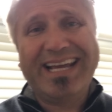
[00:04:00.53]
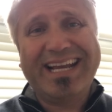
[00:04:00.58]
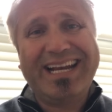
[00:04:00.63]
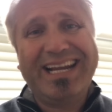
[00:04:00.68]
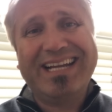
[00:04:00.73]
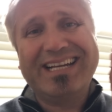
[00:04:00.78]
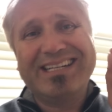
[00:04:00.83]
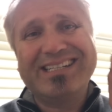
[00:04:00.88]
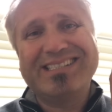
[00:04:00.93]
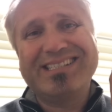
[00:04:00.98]
get
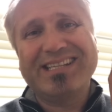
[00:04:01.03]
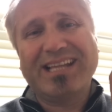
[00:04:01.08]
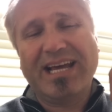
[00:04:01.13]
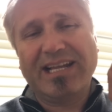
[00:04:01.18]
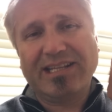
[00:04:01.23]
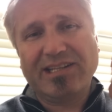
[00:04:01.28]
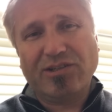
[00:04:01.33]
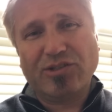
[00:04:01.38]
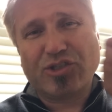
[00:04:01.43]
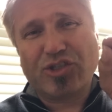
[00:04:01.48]
in to
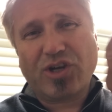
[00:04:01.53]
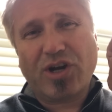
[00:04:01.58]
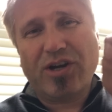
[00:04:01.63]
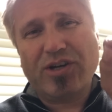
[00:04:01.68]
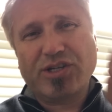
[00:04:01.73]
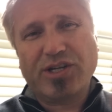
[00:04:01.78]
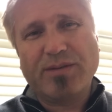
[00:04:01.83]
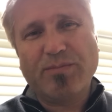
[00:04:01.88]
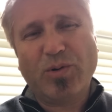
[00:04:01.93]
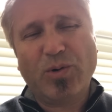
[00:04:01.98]
that little
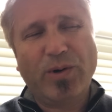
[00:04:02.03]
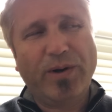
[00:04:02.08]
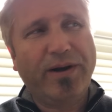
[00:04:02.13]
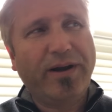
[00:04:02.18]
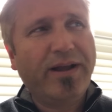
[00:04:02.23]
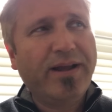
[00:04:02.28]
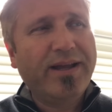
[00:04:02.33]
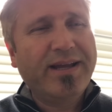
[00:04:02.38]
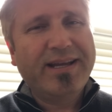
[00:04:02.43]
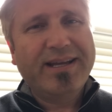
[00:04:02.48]
charging
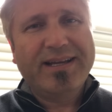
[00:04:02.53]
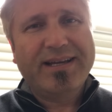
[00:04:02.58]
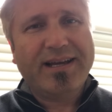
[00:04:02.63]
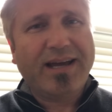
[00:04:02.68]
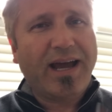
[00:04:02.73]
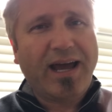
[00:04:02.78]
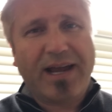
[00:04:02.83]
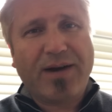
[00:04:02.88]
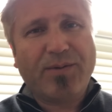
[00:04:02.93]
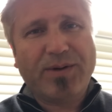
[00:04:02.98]
port.
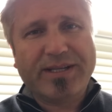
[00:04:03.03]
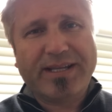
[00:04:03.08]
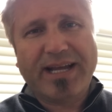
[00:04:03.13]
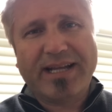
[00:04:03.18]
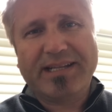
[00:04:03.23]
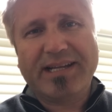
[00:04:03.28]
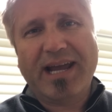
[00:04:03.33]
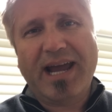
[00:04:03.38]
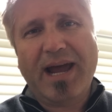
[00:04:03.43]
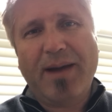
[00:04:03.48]
I don't want
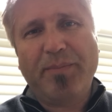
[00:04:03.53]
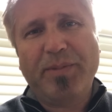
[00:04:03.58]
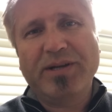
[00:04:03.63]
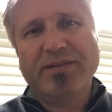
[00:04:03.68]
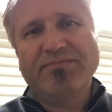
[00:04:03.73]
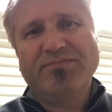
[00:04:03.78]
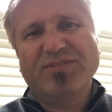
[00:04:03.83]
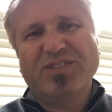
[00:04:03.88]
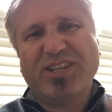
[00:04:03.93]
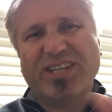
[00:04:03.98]
that to
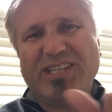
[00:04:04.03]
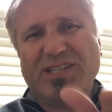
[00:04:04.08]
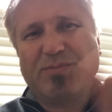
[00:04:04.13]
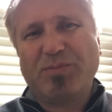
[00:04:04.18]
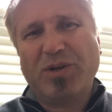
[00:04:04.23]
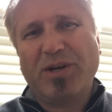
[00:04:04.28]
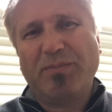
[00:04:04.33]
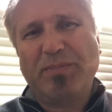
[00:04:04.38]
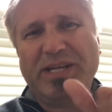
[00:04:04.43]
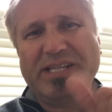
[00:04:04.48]
happen, so I just
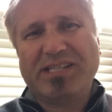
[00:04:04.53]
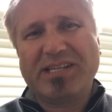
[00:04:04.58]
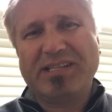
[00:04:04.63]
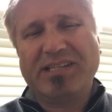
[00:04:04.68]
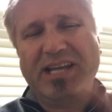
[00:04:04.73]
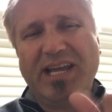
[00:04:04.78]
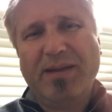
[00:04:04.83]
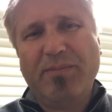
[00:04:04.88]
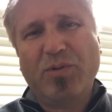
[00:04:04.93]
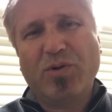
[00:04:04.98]
put a piece of
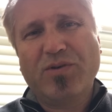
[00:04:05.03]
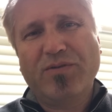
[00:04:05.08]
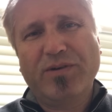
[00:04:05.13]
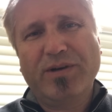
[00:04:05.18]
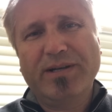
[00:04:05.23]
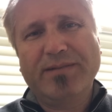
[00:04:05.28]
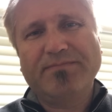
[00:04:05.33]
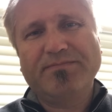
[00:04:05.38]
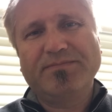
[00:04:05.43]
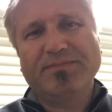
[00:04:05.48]
tape
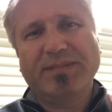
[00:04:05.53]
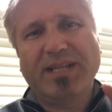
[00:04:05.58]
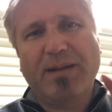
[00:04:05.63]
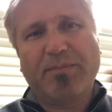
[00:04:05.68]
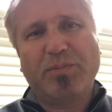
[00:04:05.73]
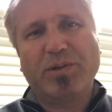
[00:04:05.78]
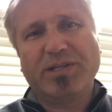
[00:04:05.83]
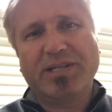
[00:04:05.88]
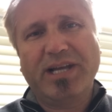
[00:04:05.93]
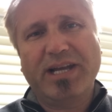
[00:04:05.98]
over it
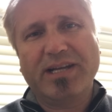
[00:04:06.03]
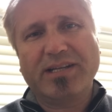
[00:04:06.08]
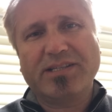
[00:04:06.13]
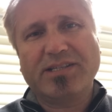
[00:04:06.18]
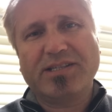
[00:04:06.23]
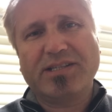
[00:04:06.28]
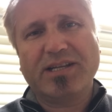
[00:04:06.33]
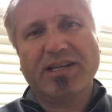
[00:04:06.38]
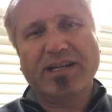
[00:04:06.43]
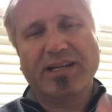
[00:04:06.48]
that
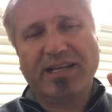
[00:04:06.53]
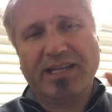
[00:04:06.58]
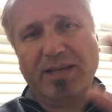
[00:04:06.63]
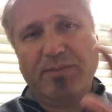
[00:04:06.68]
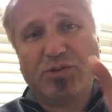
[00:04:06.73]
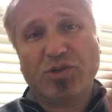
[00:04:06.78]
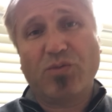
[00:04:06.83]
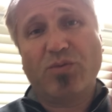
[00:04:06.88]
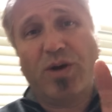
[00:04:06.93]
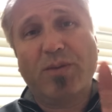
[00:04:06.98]
protects, uh, it
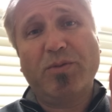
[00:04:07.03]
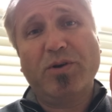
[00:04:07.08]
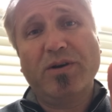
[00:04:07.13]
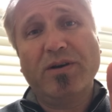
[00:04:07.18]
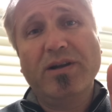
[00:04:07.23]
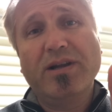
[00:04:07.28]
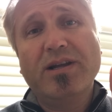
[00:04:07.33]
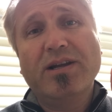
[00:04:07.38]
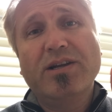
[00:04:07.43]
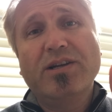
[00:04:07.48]
keeps the
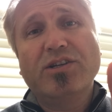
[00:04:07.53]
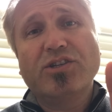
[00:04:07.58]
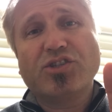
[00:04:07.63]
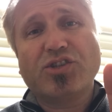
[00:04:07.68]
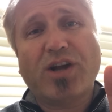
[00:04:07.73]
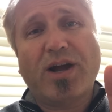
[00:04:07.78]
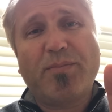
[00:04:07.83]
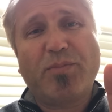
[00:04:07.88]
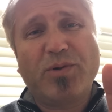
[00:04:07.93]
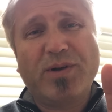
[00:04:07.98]
rubber
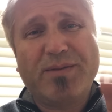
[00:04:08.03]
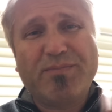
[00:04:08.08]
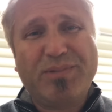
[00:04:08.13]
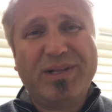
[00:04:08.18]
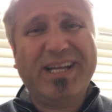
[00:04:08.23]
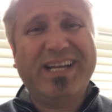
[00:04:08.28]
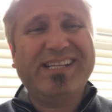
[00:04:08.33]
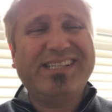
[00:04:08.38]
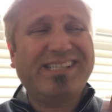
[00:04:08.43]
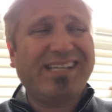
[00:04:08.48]
stopper in
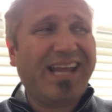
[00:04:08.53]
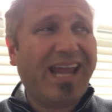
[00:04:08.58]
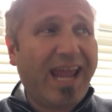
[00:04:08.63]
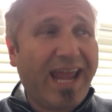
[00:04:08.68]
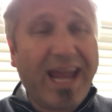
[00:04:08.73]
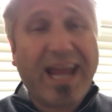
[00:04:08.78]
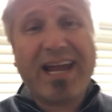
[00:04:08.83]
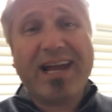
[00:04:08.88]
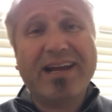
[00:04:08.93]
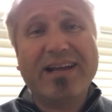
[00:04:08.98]
place
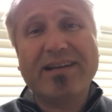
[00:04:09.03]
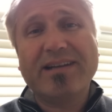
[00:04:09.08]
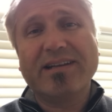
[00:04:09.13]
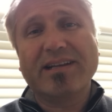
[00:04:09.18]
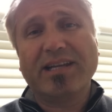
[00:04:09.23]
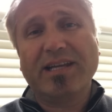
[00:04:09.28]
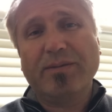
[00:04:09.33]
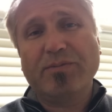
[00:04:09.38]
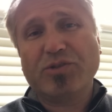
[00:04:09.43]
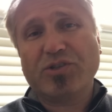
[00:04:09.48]
and
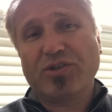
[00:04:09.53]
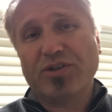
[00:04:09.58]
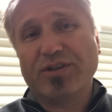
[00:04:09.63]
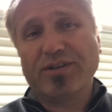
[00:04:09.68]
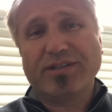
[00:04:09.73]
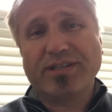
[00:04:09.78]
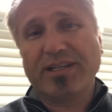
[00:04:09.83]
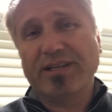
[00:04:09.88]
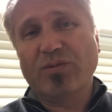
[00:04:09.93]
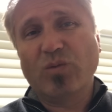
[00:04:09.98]
it keeps
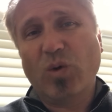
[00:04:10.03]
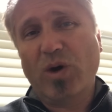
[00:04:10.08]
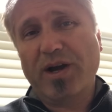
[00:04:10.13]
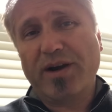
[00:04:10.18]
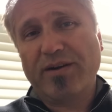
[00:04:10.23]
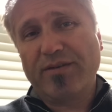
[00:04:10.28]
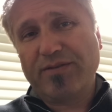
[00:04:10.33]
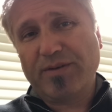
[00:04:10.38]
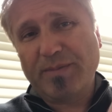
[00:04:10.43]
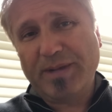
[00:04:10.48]
dirt and
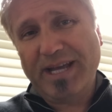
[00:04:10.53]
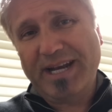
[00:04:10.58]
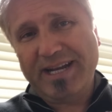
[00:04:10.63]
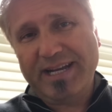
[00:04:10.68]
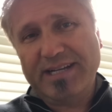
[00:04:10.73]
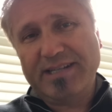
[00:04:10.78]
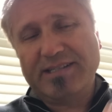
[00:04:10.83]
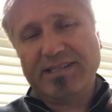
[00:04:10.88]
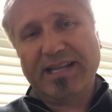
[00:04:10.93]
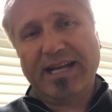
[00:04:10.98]
water from
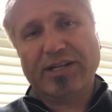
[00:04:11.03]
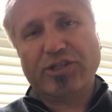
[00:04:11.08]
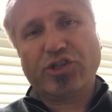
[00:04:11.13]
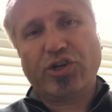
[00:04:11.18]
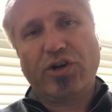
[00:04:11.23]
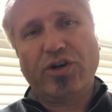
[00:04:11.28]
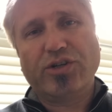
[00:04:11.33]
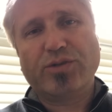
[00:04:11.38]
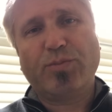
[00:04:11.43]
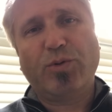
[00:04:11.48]
getting into that
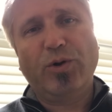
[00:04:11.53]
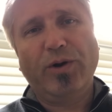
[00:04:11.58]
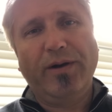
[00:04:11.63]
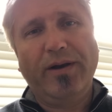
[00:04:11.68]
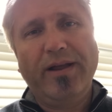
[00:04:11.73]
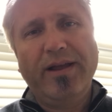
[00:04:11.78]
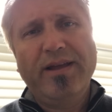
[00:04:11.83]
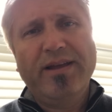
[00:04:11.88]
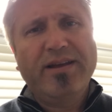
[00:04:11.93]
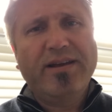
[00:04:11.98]
charge
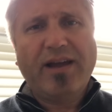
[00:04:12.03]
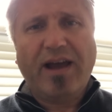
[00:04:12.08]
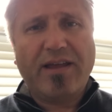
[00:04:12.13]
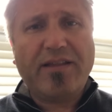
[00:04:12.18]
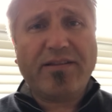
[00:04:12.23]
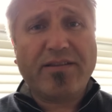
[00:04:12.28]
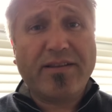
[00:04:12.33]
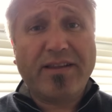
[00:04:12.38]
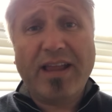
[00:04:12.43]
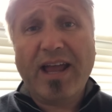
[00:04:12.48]
port.
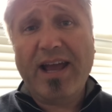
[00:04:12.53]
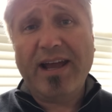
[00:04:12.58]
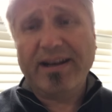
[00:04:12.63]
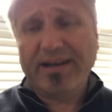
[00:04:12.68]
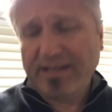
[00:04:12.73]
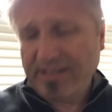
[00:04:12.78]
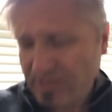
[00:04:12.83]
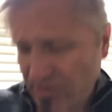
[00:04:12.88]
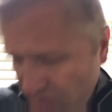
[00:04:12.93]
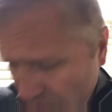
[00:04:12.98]
Other than
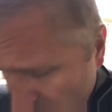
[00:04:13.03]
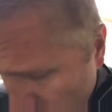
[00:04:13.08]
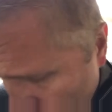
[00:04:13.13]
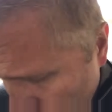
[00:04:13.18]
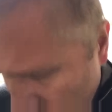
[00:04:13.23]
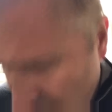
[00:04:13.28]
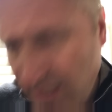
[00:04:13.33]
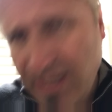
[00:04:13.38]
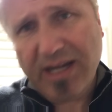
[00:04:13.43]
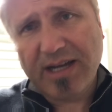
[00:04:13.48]
that, it's
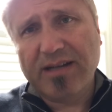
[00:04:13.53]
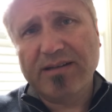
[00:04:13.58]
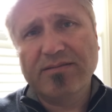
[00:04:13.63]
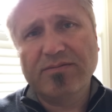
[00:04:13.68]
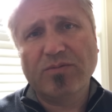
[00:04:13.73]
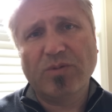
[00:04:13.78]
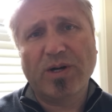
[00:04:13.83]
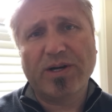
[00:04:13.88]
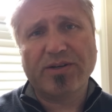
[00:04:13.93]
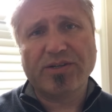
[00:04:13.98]
totally uh,
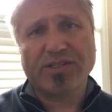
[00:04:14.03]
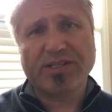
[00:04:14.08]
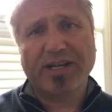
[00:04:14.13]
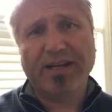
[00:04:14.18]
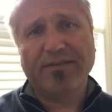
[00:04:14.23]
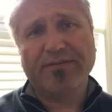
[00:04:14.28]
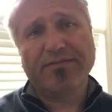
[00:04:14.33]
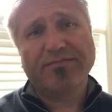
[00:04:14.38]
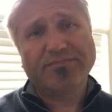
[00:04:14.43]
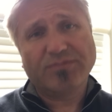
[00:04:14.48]
water
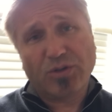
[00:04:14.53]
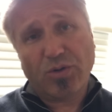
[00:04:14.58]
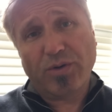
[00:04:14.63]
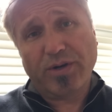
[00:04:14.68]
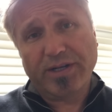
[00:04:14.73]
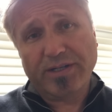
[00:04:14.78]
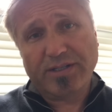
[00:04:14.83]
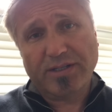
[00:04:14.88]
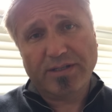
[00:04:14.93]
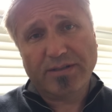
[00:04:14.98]
safe
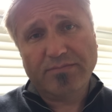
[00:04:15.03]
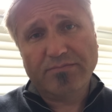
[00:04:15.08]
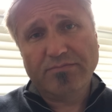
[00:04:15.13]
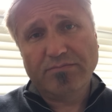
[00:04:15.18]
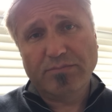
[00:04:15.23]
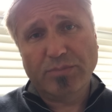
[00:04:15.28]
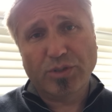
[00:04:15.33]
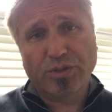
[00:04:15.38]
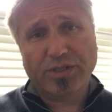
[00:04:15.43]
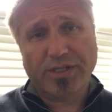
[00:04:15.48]
according to
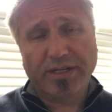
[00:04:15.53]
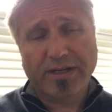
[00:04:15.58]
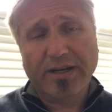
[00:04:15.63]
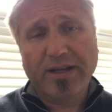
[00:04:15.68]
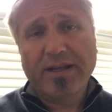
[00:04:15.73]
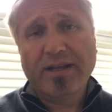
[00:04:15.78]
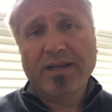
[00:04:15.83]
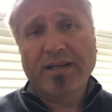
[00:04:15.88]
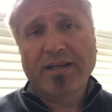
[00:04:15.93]
Boosted,